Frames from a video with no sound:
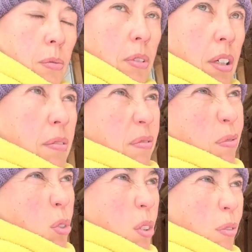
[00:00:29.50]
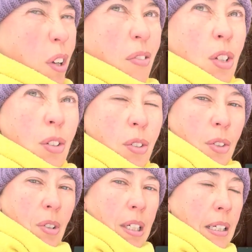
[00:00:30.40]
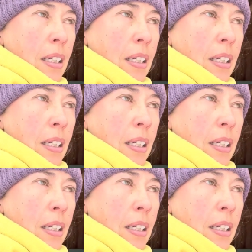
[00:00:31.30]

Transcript: We got four or five inches already.